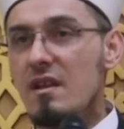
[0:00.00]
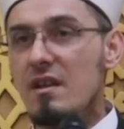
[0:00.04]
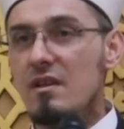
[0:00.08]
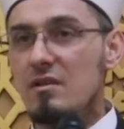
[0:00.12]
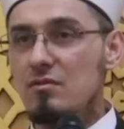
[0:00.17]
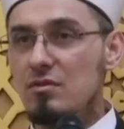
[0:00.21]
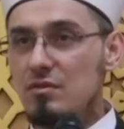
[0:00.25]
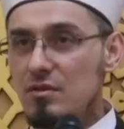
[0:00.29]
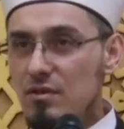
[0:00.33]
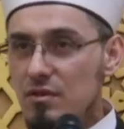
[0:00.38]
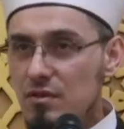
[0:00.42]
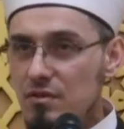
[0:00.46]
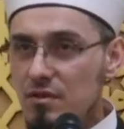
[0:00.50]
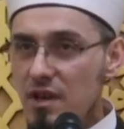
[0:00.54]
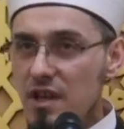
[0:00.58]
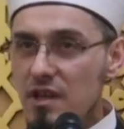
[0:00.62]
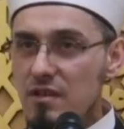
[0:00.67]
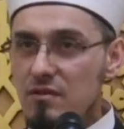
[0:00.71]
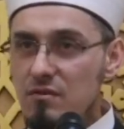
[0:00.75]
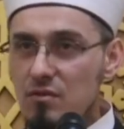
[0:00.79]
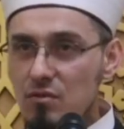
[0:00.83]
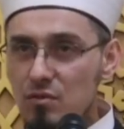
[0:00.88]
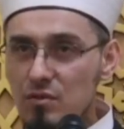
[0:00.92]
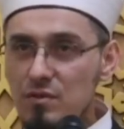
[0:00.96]
to the
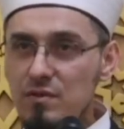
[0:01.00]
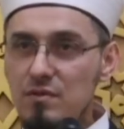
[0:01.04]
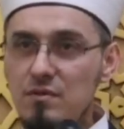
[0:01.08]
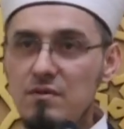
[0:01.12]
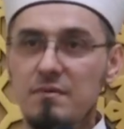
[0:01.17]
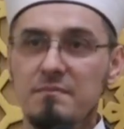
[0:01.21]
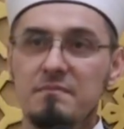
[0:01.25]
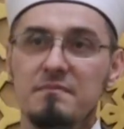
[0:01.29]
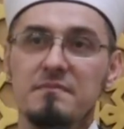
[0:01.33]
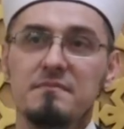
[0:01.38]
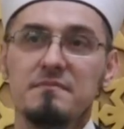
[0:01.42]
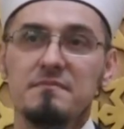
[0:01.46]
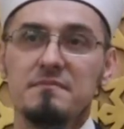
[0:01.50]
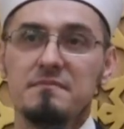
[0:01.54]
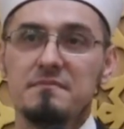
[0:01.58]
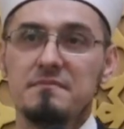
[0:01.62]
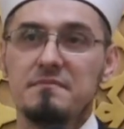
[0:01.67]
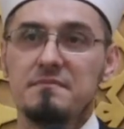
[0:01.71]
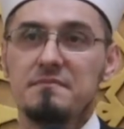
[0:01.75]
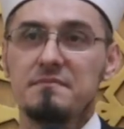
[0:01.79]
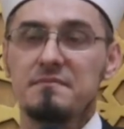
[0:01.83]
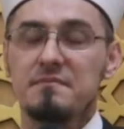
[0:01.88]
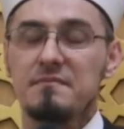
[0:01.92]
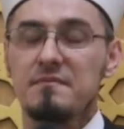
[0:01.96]
great Rustum.
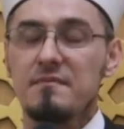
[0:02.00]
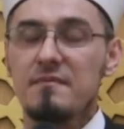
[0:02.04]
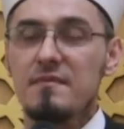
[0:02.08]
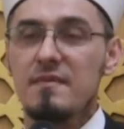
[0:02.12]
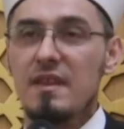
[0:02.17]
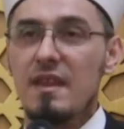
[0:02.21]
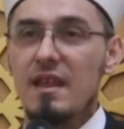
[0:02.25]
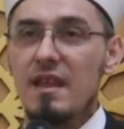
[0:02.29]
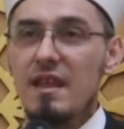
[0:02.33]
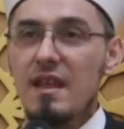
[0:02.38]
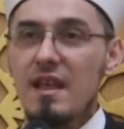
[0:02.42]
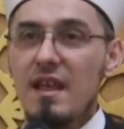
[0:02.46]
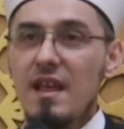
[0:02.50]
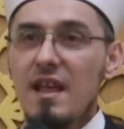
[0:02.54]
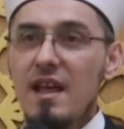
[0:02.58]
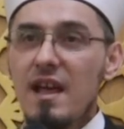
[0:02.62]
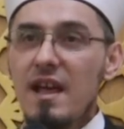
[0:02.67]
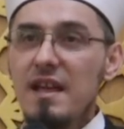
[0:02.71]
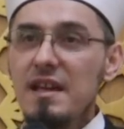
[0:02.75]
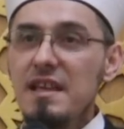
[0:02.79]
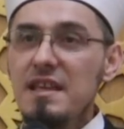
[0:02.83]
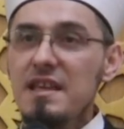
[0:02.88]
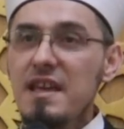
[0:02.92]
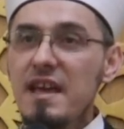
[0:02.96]

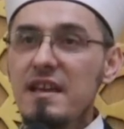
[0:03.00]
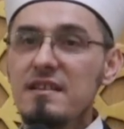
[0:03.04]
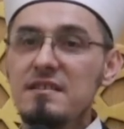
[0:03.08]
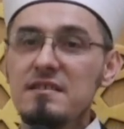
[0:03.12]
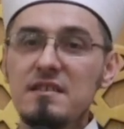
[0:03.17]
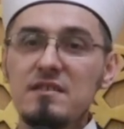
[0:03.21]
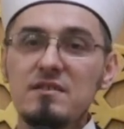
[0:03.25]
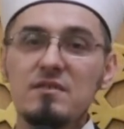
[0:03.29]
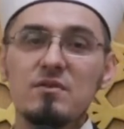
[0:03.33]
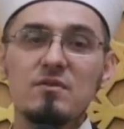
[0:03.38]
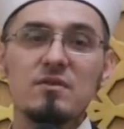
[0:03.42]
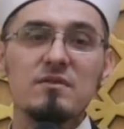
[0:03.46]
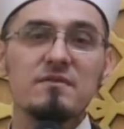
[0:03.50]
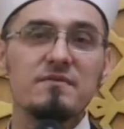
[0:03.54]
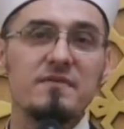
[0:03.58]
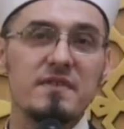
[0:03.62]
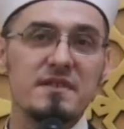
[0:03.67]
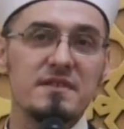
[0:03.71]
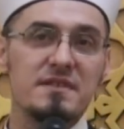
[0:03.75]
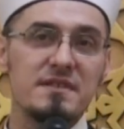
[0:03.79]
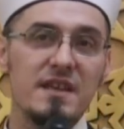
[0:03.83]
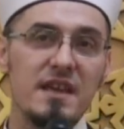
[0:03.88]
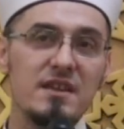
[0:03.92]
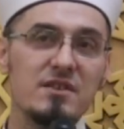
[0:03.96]
And he has this
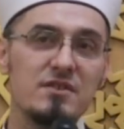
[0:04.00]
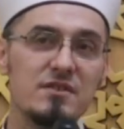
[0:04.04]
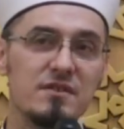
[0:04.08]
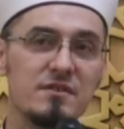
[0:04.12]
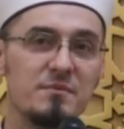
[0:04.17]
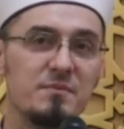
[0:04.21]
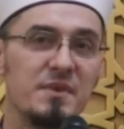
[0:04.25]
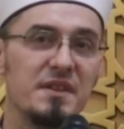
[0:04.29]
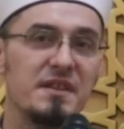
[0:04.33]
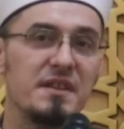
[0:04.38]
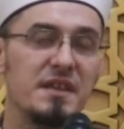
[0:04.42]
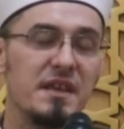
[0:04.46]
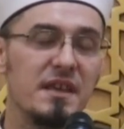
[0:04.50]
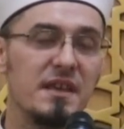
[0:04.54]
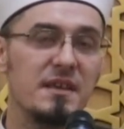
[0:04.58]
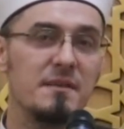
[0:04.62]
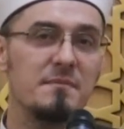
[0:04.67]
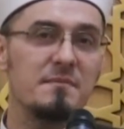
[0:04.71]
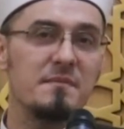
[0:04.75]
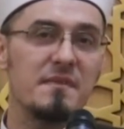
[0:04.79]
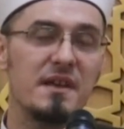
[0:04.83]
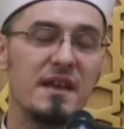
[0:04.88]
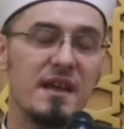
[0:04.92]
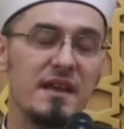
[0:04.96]
conversation with
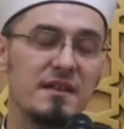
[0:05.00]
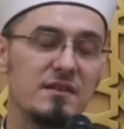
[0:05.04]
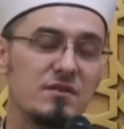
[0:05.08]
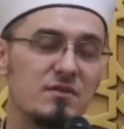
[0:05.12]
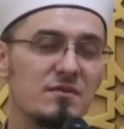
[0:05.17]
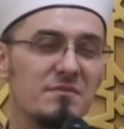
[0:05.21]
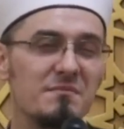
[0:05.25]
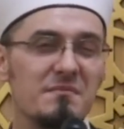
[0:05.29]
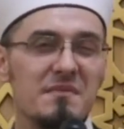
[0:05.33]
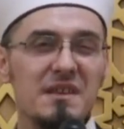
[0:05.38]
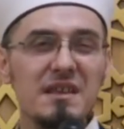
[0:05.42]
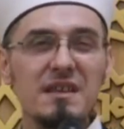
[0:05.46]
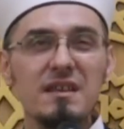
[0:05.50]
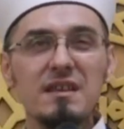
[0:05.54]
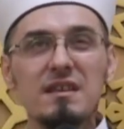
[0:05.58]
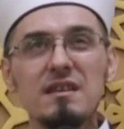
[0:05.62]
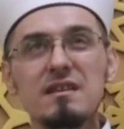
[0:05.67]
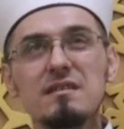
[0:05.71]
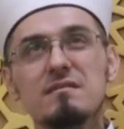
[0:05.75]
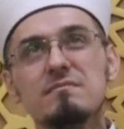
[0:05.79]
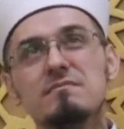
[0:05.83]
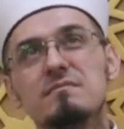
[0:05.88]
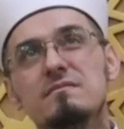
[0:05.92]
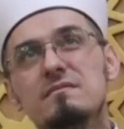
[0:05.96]
him. And to
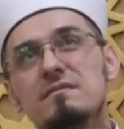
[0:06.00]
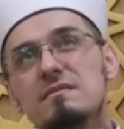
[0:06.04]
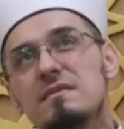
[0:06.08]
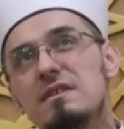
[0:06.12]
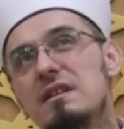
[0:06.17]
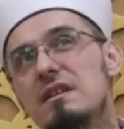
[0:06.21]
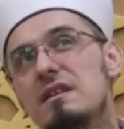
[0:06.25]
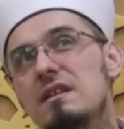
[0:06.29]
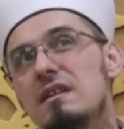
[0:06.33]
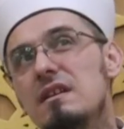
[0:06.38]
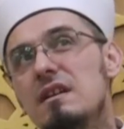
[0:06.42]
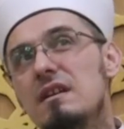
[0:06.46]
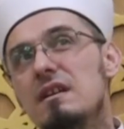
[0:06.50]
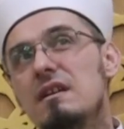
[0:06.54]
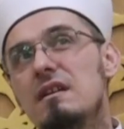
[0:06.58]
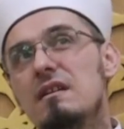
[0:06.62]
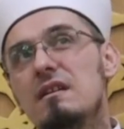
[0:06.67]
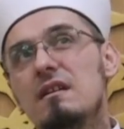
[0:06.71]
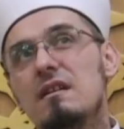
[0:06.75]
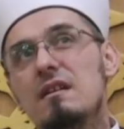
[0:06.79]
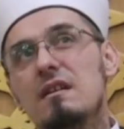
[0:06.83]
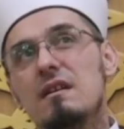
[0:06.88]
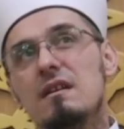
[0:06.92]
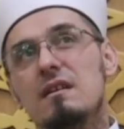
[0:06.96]
me,
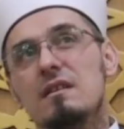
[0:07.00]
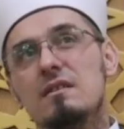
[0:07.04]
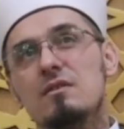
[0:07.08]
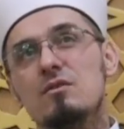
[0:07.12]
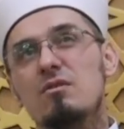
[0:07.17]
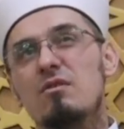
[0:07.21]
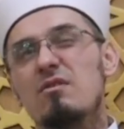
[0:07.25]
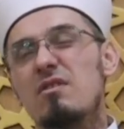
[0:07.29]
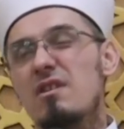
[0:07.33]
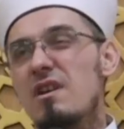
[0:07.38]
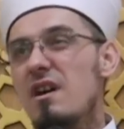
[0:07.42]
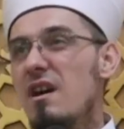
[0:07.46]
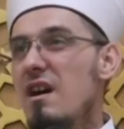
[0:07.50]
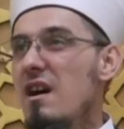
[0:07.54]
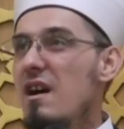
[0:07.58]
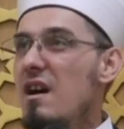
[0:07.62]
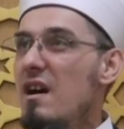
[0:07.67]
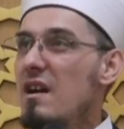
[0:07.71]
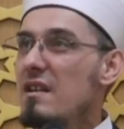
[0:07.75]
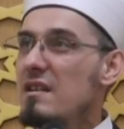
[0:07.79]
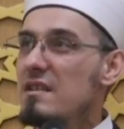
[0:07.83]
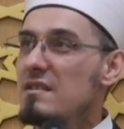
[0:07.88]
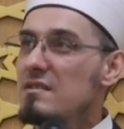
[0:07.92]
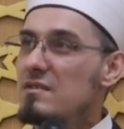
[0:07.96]
the
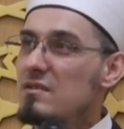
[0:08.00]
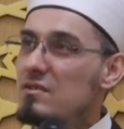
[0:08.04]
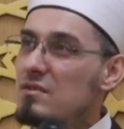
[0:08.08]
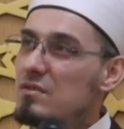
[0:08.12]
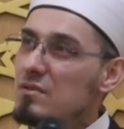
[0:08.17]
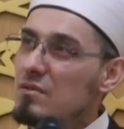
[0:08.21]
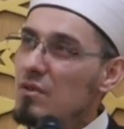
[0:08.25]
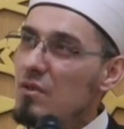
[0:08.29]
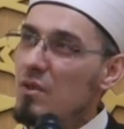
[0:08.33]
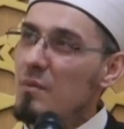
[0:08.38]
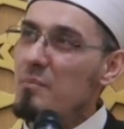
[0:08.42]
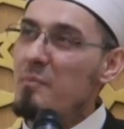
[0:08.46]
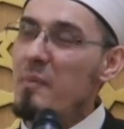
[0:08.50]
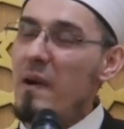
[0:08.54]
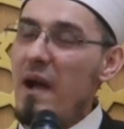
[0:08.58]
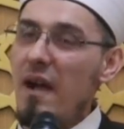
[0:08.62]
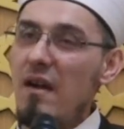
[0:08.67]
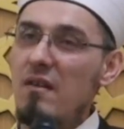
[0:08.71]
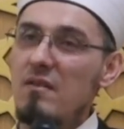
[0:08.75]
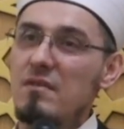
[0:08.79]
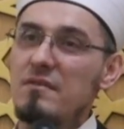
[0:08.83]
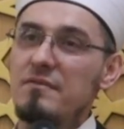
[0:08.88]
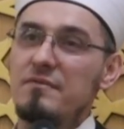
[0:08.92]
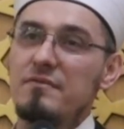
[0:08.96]
Quran is so
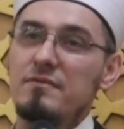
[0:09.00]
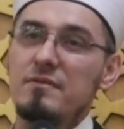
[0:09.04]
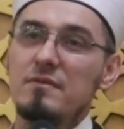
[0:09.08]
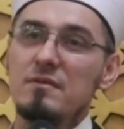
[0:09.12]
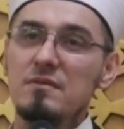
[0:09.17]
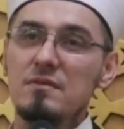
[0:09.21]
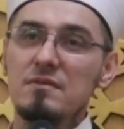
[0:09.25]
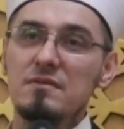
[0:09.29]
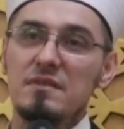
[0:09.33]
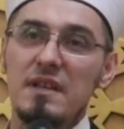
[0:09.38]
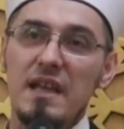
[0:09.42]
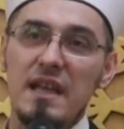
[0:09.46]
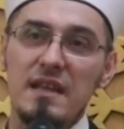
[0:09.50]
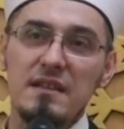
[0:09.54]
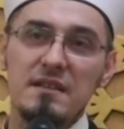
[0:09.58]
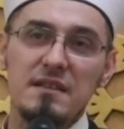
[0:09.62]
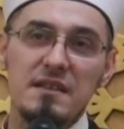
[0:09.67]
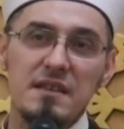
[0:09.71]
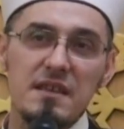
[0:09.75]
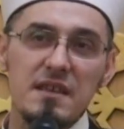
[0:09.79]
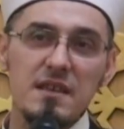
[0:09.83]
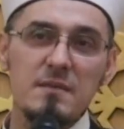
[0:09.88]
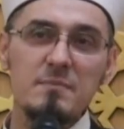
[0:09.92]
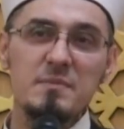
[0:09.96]
powerful
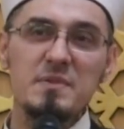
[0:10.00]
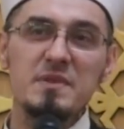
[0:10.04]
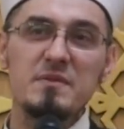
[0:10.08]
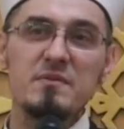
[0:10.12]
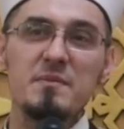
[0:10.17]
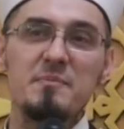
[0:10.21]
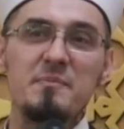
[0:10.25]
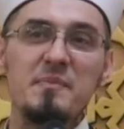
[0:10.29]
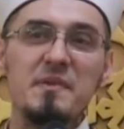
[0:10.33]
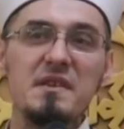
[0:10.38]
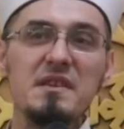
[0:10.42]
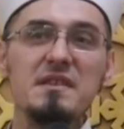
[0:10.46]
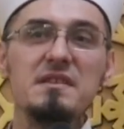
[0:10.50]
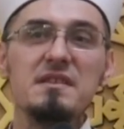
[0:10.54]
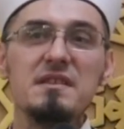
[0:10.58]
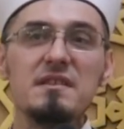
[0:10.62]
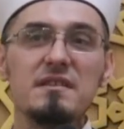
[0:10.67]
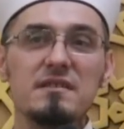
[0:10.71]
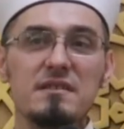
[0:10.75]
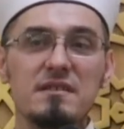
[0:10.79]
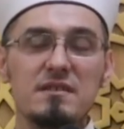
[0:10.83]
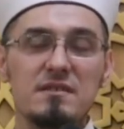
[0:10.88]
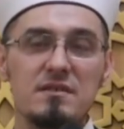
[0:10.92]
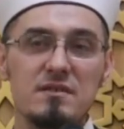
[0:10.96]
and keeps
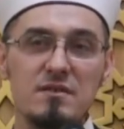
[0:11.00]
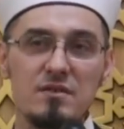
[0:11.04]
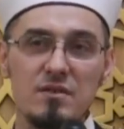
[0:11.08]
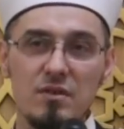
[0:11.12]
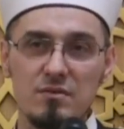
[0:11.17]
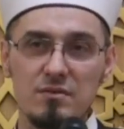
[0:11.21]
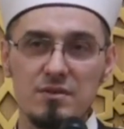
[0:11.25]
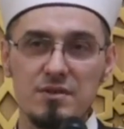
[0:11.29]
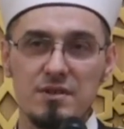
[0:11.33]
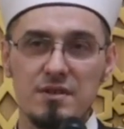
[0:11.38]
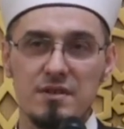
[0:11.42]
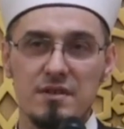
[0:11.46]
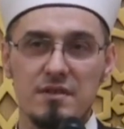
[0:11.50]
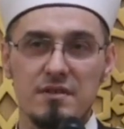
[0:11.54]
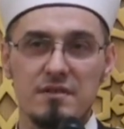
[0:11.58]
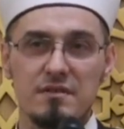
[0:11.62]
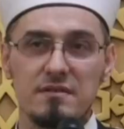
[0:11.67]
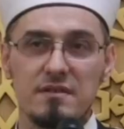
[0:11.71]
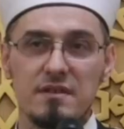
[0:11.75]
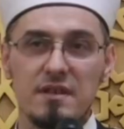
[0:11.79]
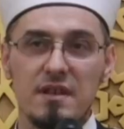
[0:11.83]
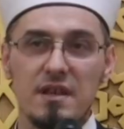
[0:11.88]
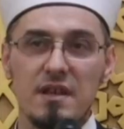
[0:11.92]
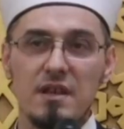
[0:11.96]
repeating this notion.
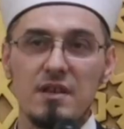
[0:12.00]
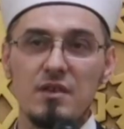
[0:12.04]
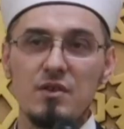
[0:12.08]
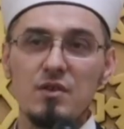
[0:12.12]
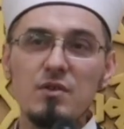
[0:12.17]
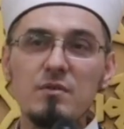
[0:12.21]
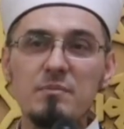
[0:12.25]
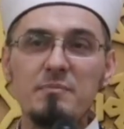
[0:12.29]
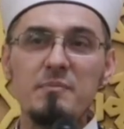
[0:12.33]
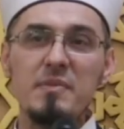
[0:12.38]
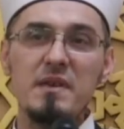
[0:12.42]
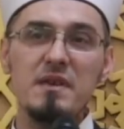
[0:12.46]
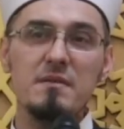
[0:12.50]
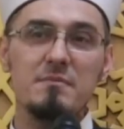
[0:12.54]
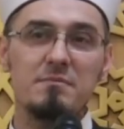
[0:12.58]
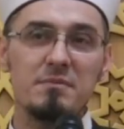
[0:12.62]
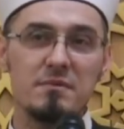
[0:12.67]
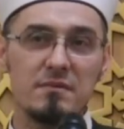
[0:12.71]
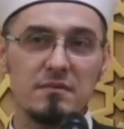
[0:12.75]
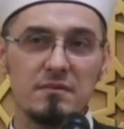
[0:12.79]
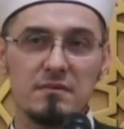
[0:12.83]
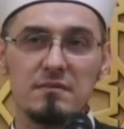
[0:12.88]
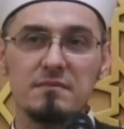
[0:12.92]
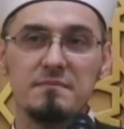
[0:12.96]
You
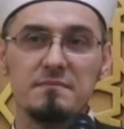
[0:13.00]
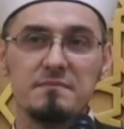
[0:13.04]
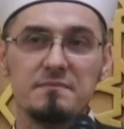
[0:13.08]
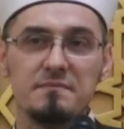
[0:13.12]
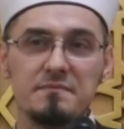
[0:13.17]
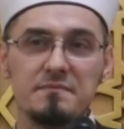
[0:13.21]
people,